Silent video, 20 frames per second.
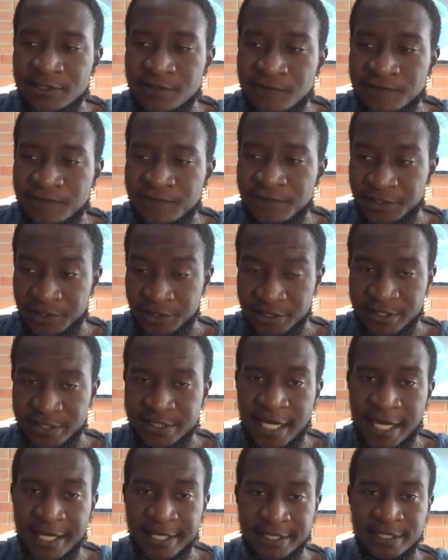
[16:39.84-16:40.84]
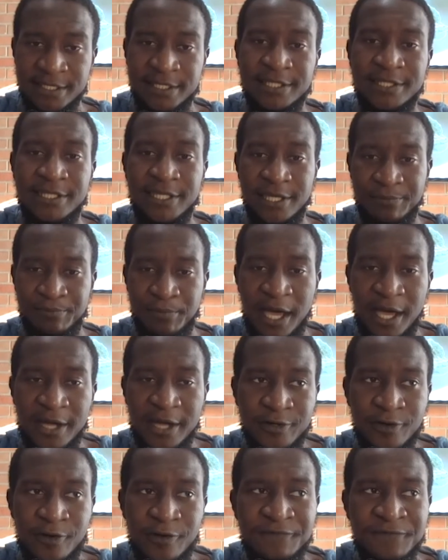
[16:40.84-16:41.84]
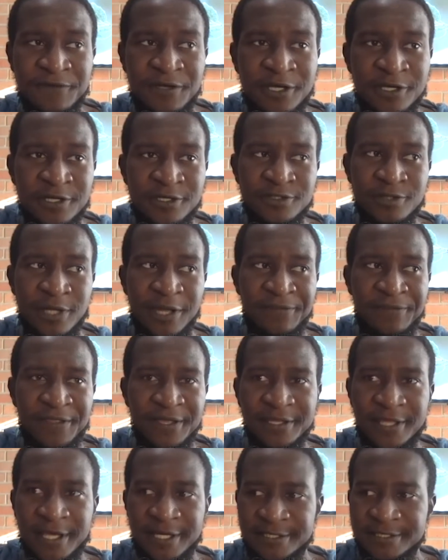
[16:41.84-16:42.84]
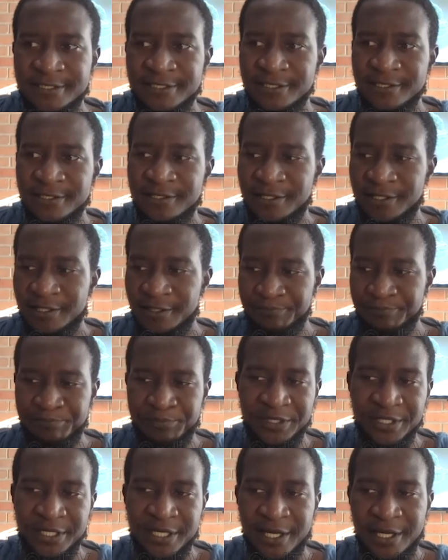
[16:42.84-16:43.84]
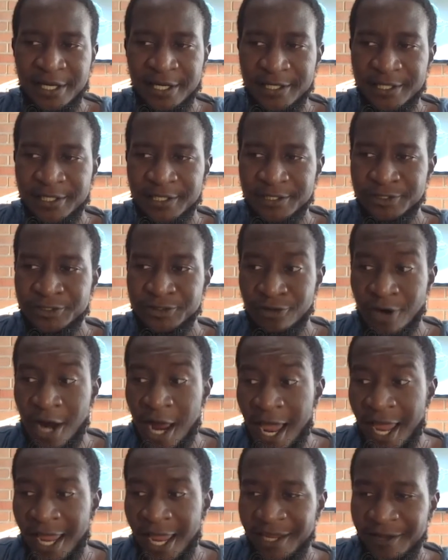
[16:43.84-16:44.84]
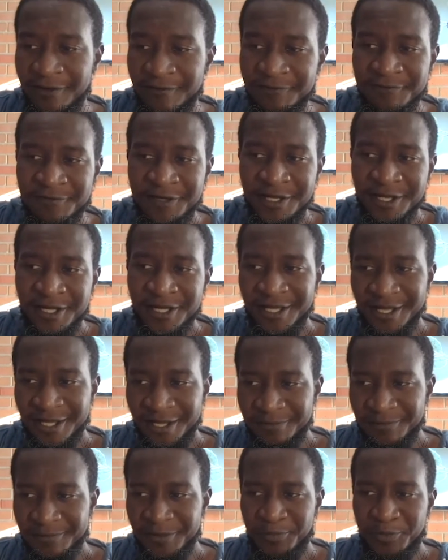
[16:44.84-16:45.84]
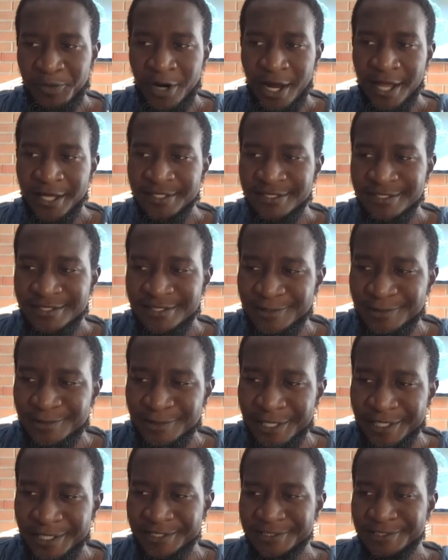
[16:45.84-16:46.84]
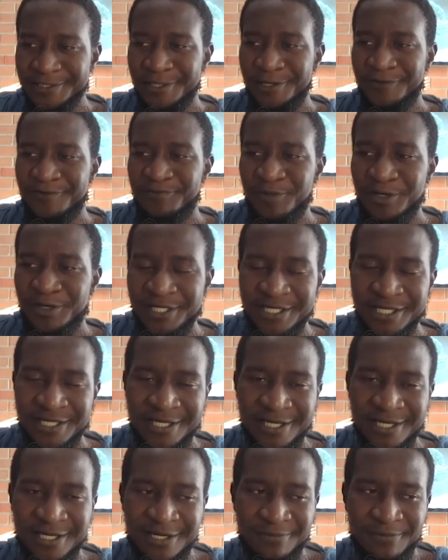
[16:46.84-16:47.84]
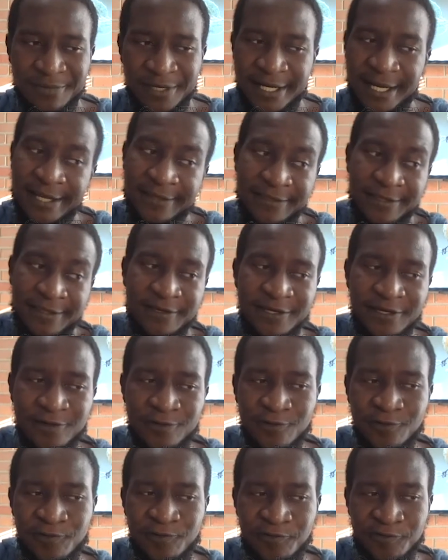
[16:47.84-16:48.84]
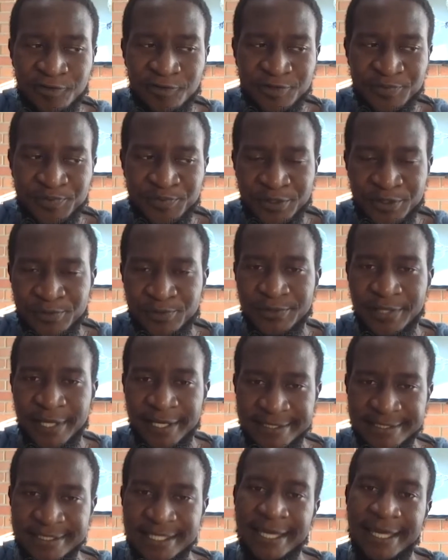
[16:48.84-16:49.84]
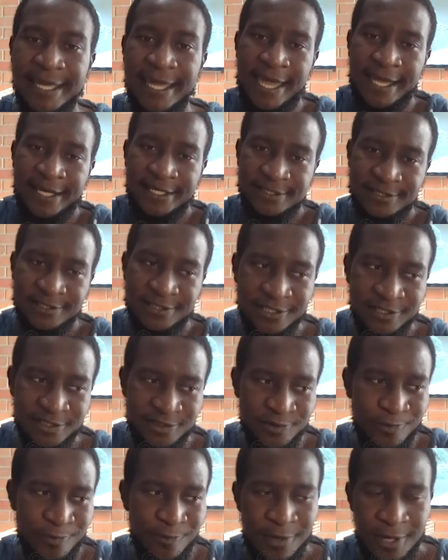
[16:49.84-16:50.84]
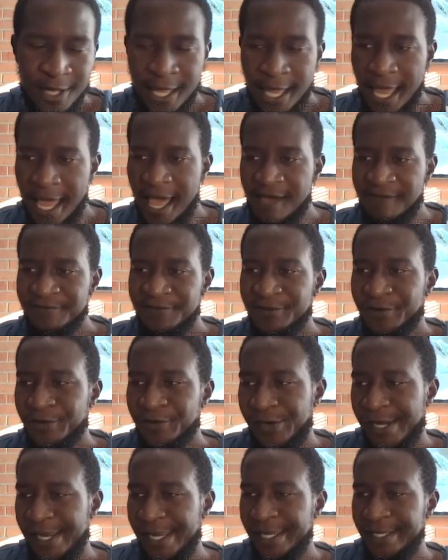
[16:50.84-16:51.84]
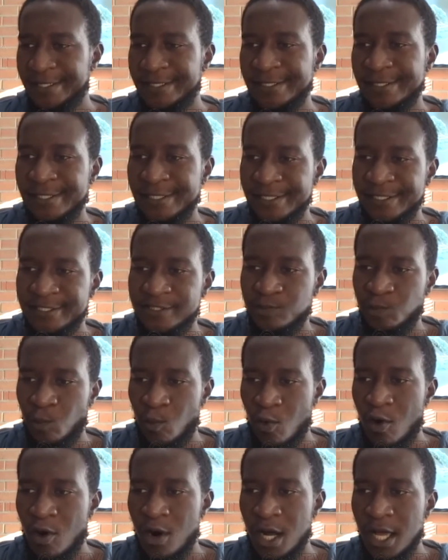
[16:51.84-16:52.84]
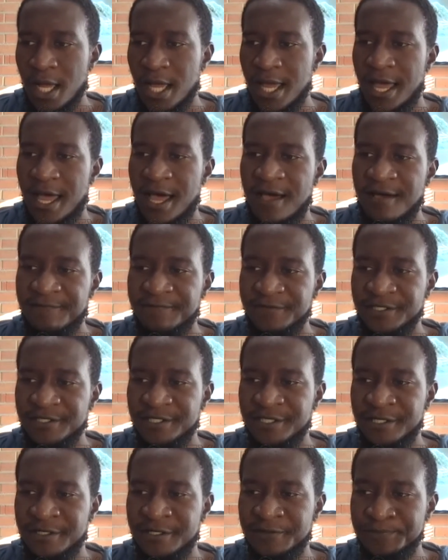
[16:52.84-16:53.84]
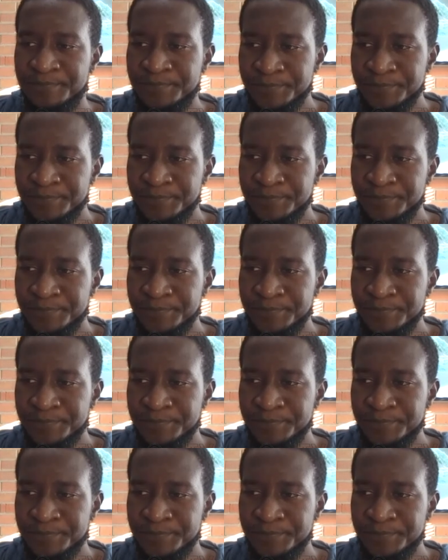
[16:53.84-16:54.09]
of the society that they're part of. So I think that's a bigger drive. The prize, you know, like it's a lot of money. And I think, you know, for some people that's like extra. So after creating this work, after